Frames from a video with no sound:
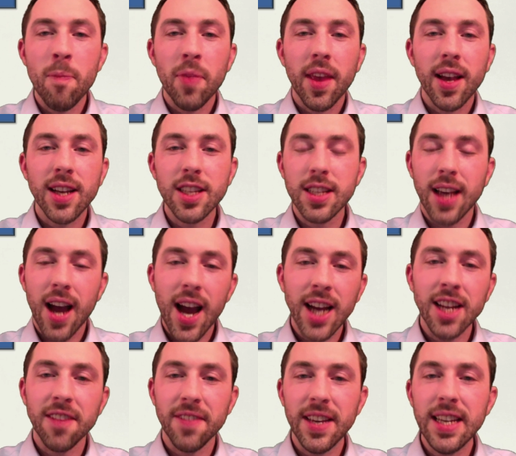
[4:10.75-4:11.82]
It's
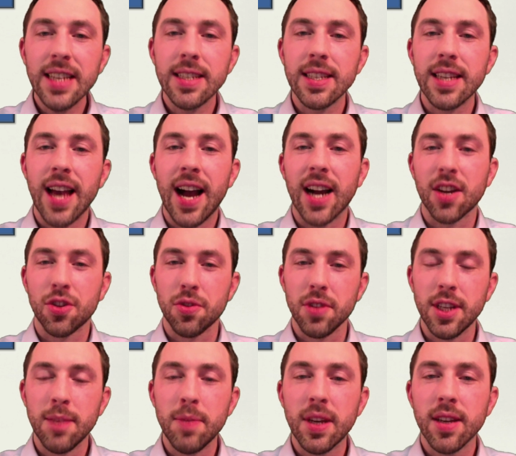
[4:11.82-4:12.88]
kind of easy,
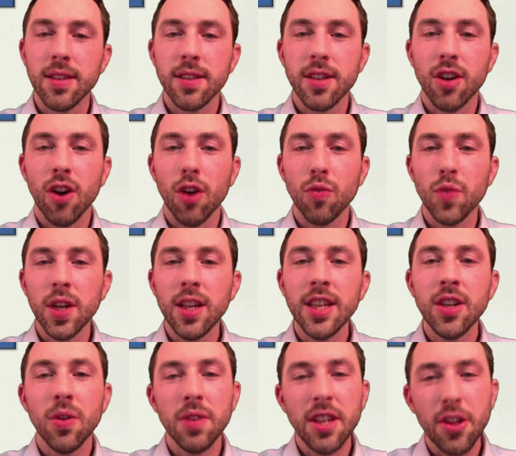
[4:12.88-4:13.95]
actually, because there are
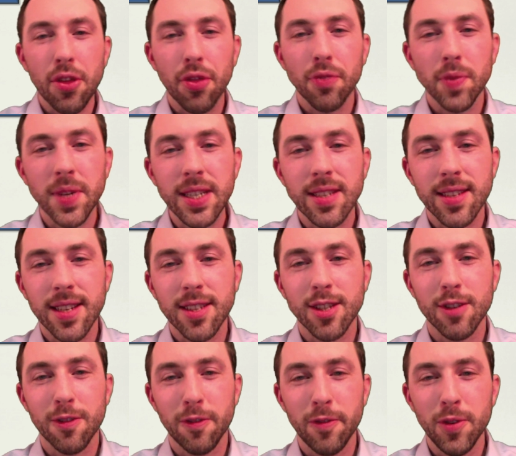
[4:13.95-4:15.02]
really only three sets
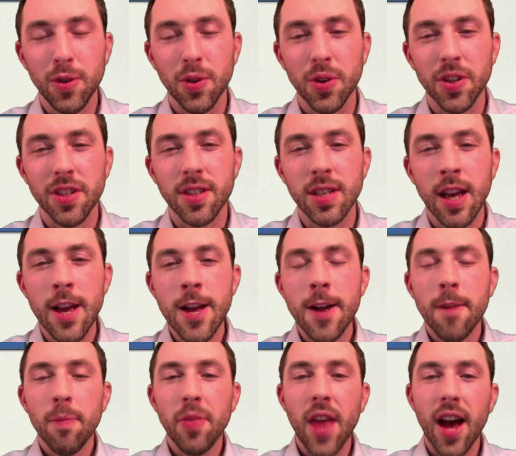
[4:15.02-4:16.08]
of foods
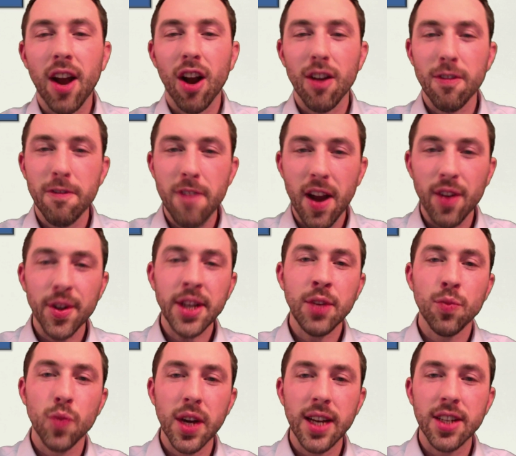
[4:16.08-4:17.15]
that are very
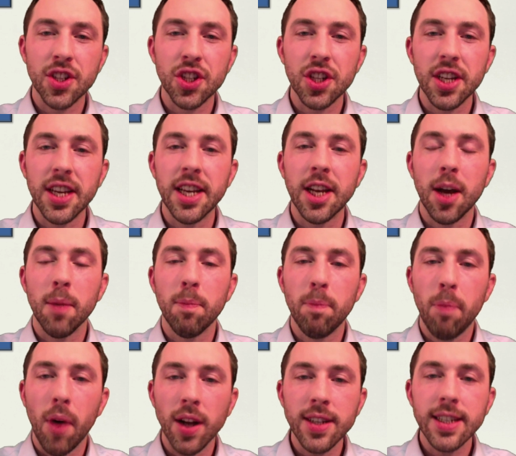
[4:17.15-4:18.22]
rich in
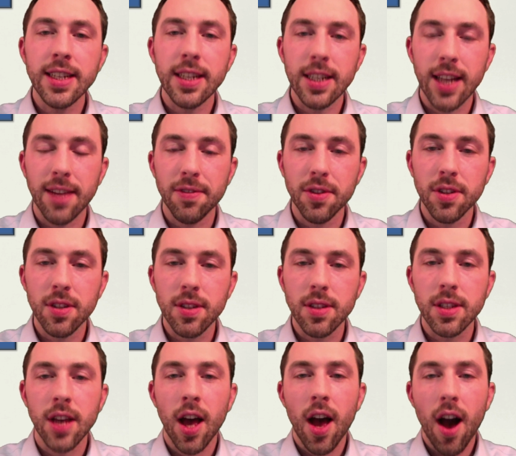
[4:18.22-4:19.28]
abundant
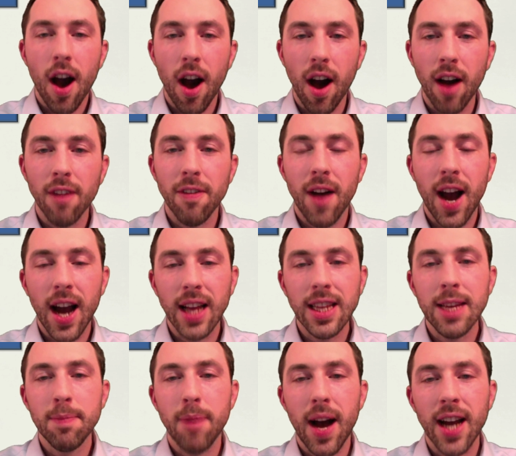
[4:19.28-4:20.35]
levels of
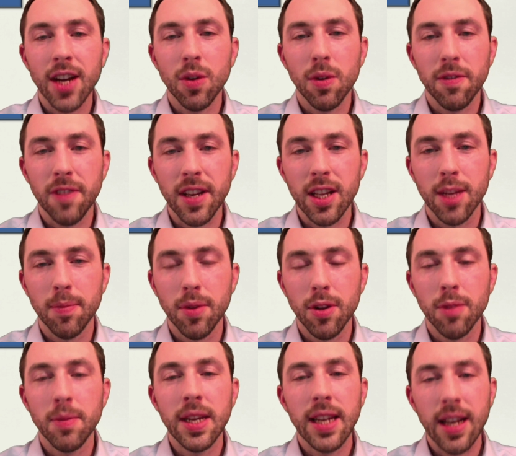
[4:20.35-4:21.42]
highly
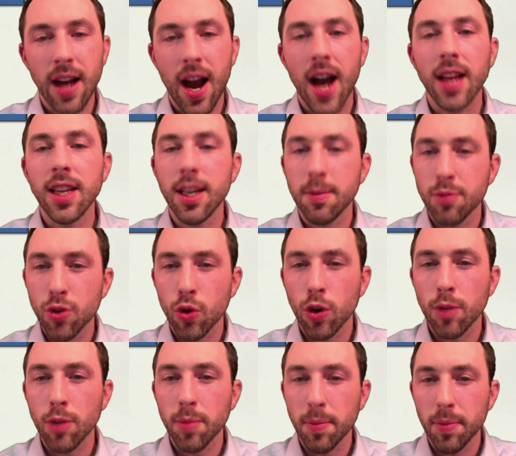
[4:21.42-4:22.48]
bioavailable, meaning highly
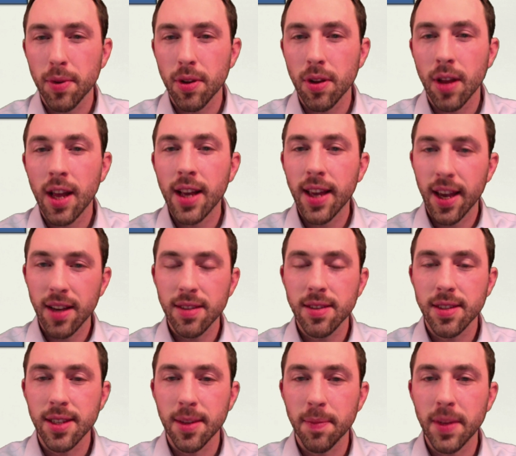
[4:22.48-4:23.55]
absorbable
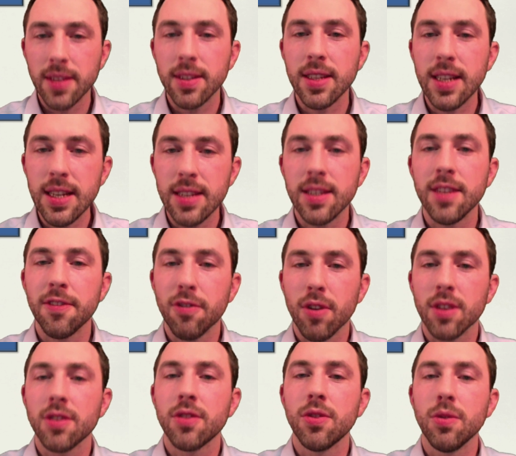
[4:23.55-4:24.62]
calcium that's easy for
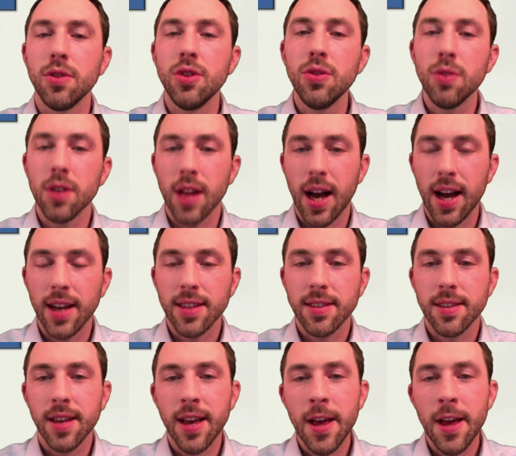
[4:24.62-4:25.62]
us to utilize.